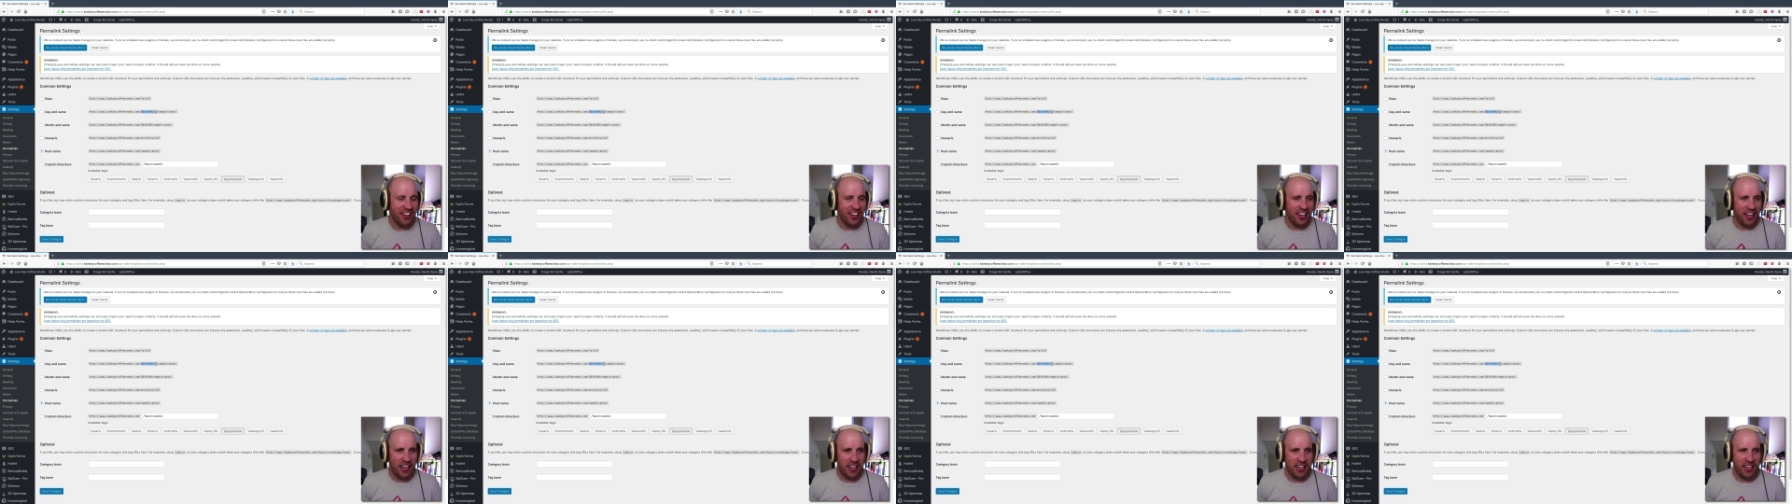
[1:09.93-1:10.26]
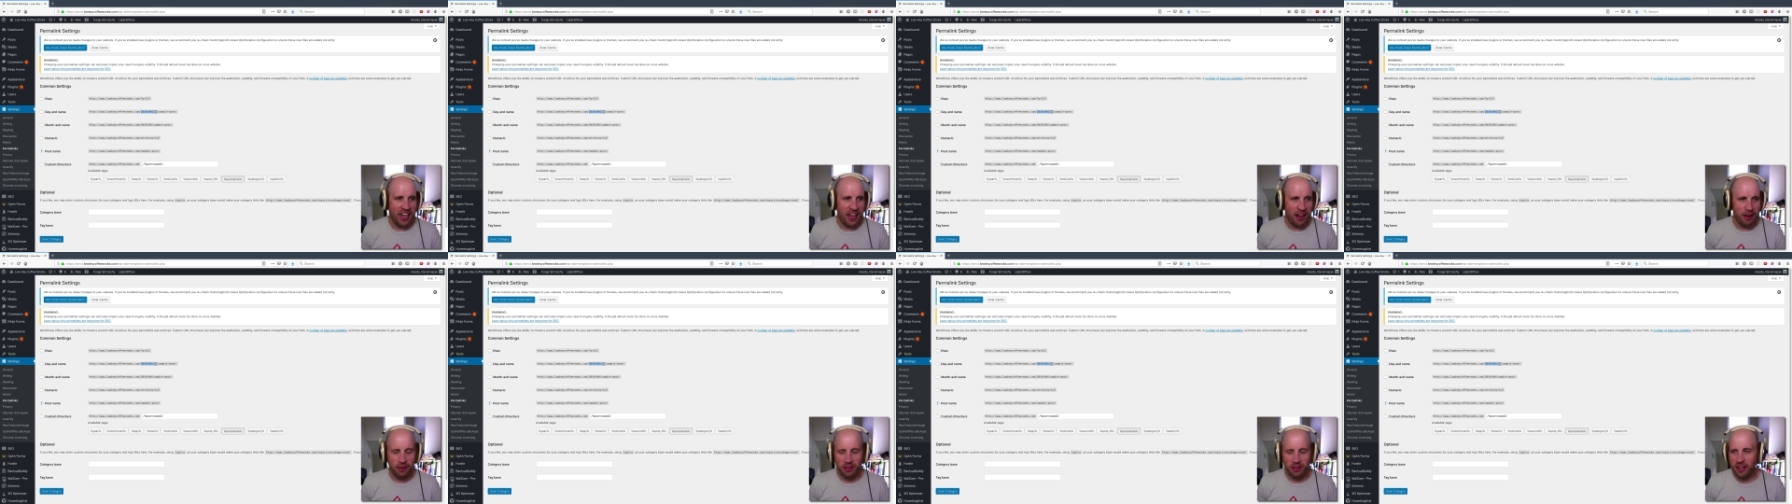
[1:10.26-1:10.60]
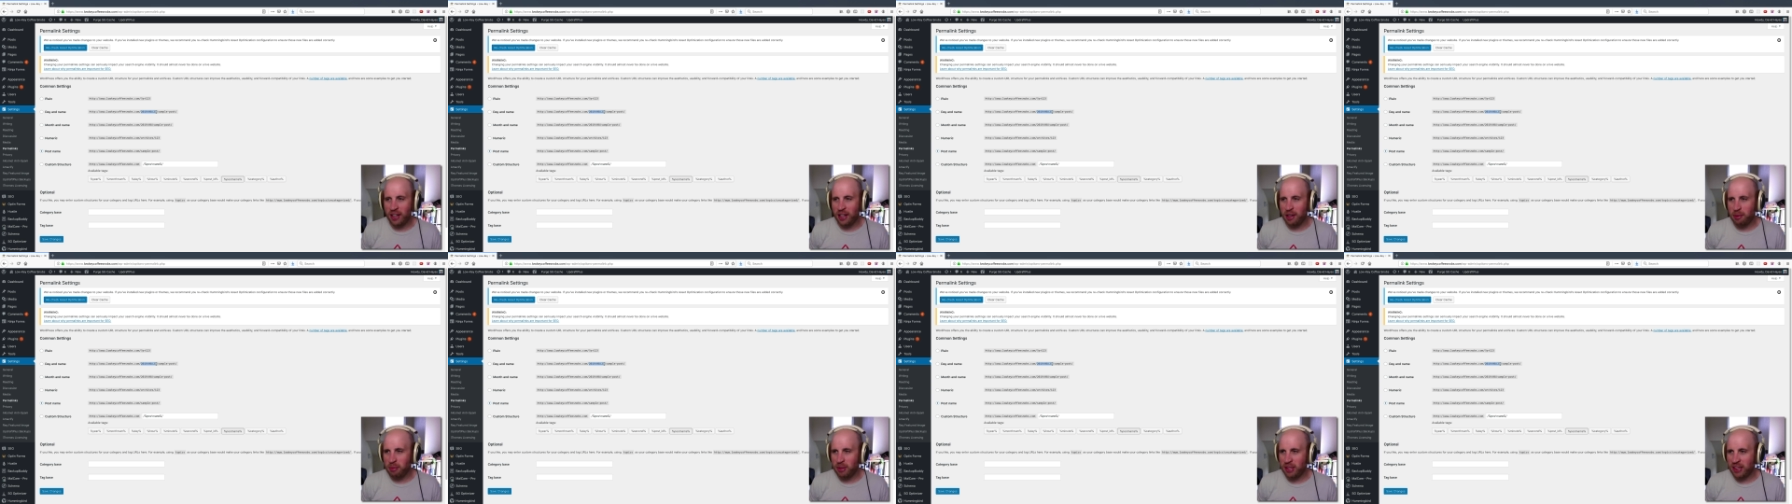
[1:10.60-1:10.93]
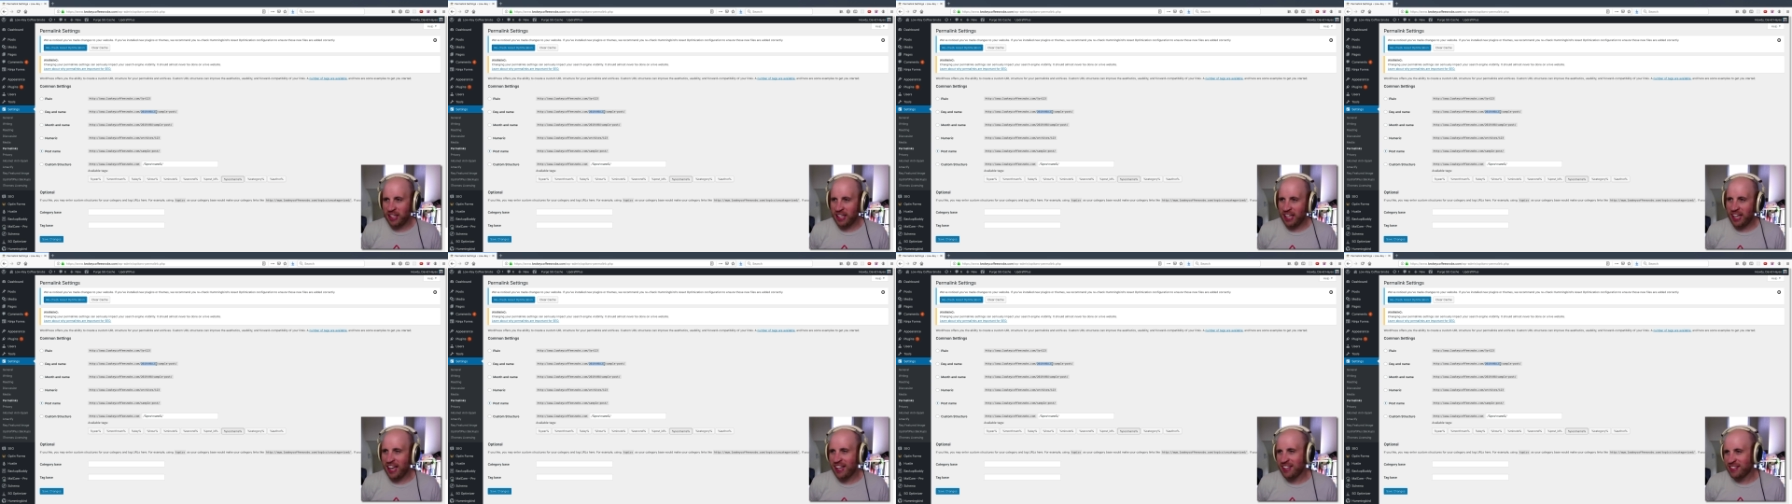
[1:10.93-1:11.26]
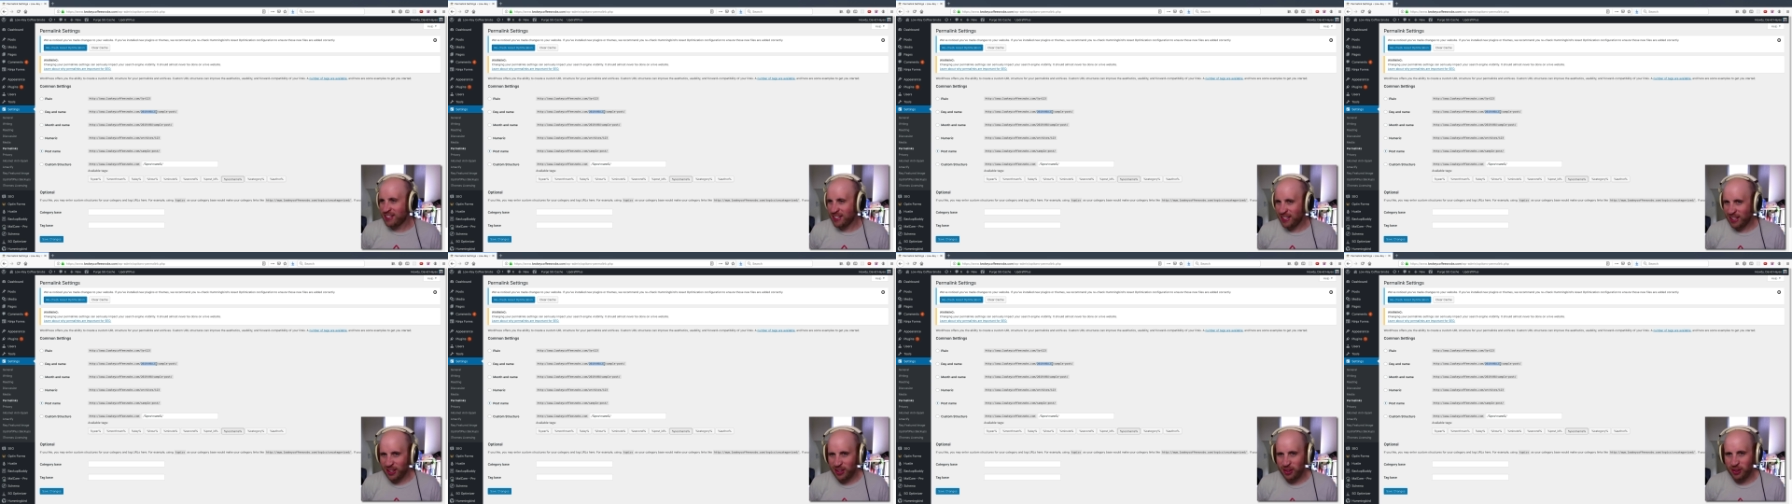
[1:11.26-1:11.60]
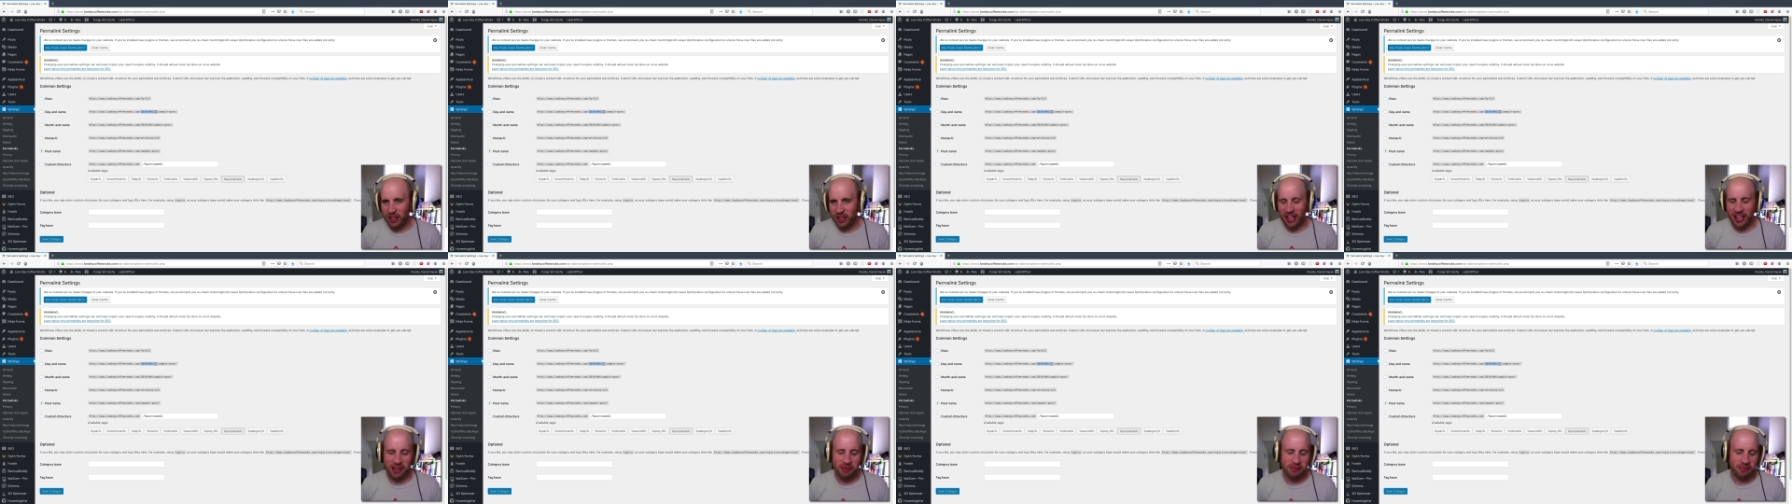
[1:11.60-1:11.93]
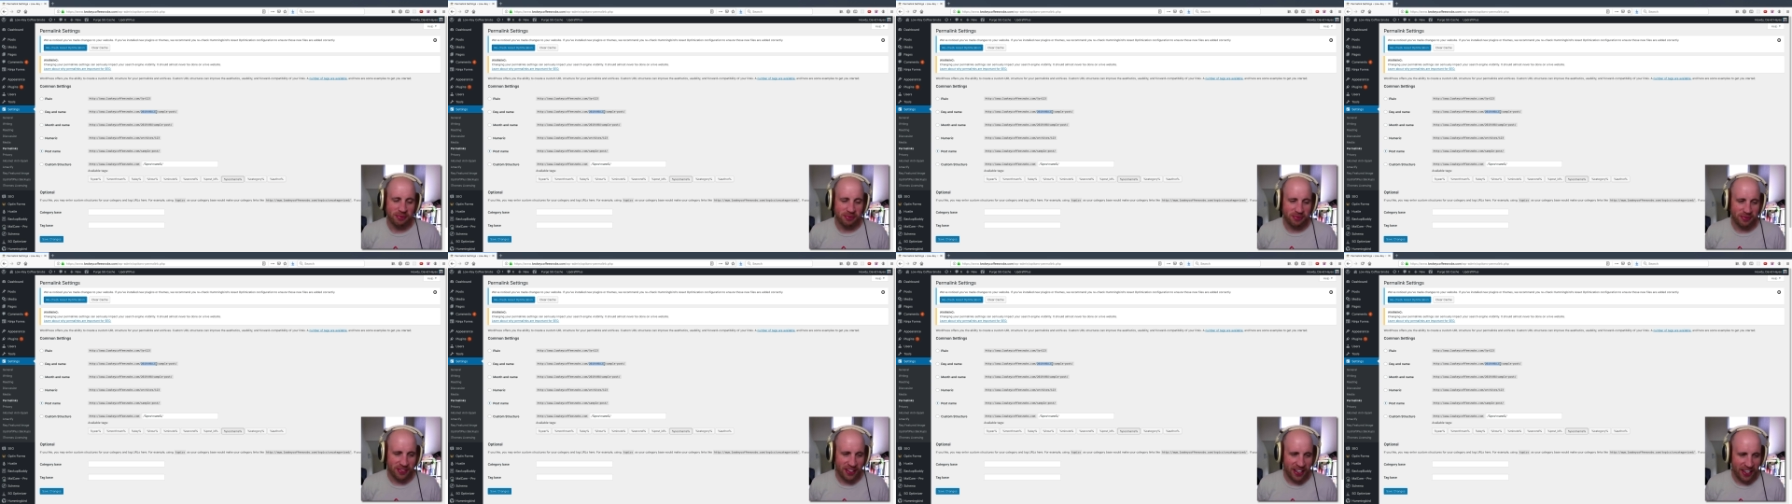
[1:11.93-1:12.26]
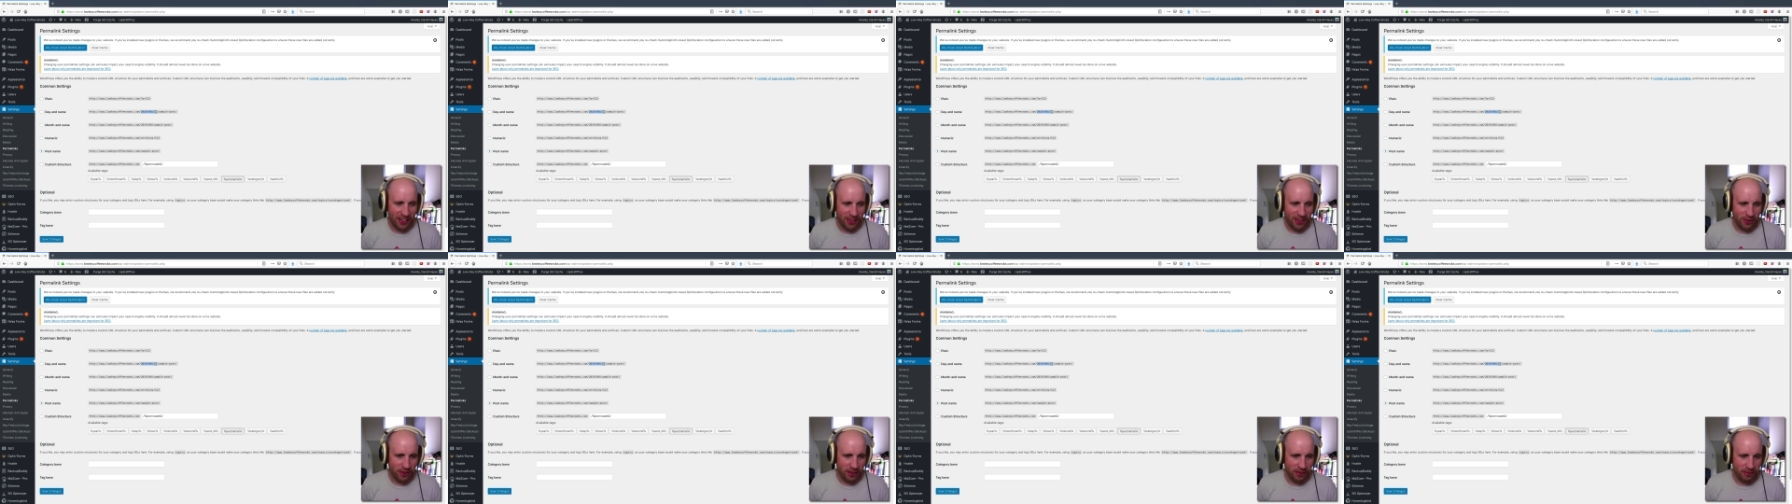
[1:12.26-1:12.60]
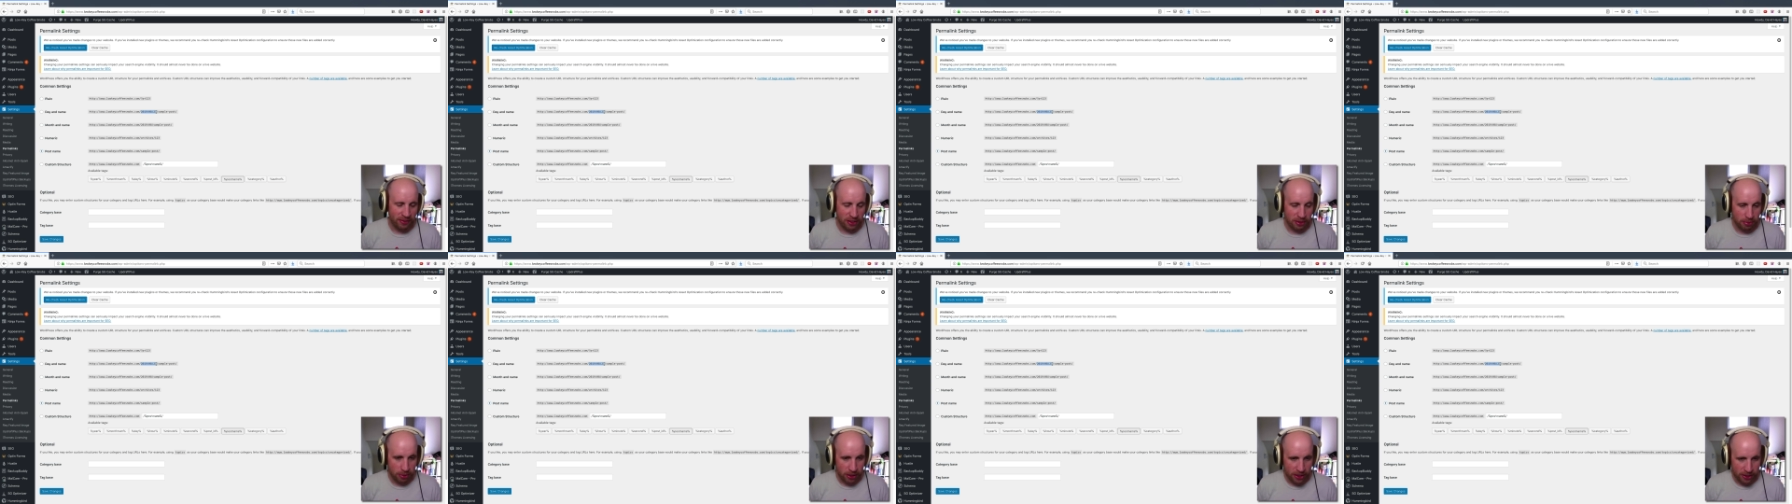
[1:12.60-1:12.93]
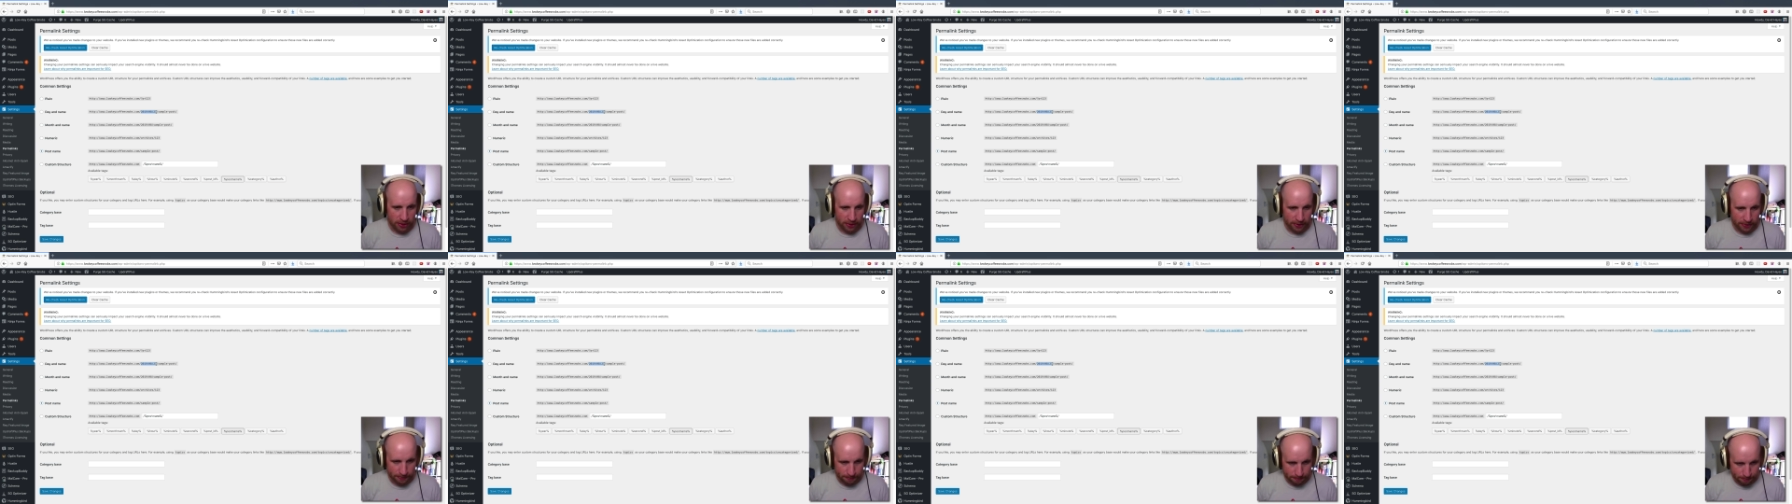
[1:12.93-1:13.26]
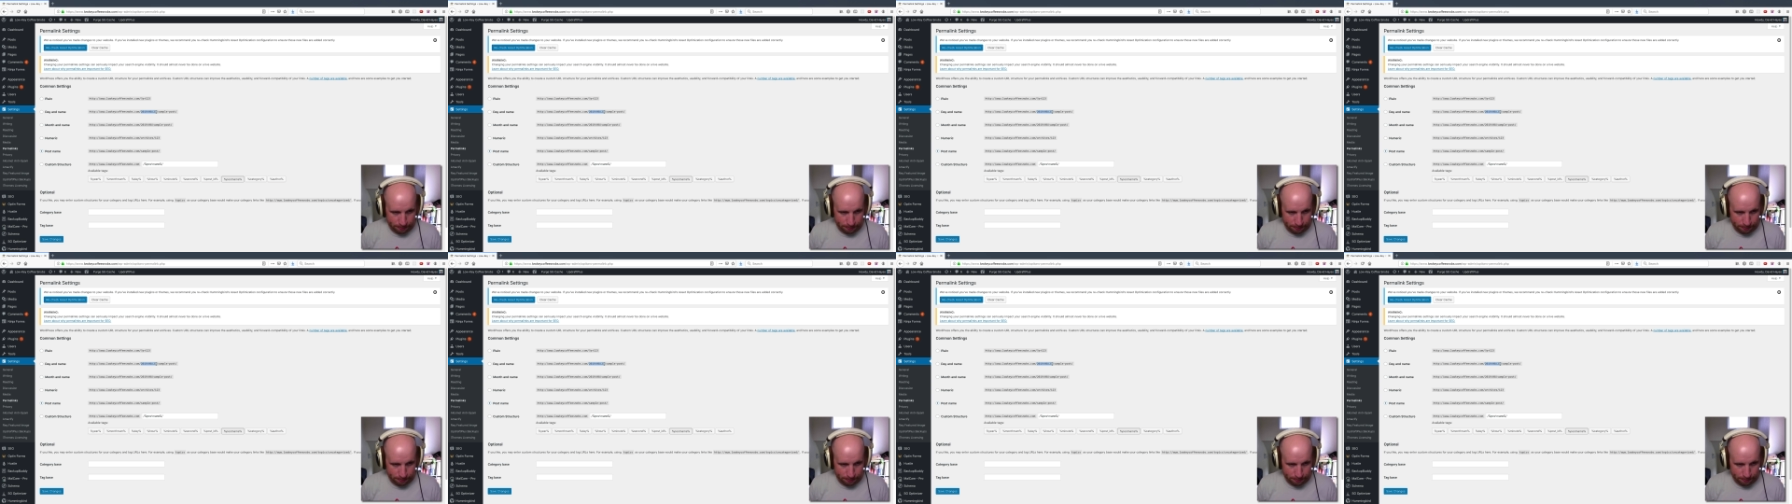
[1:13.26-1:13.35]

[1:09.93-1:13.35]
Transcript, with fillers: And now that I'm in the SEO game, I don't love as much.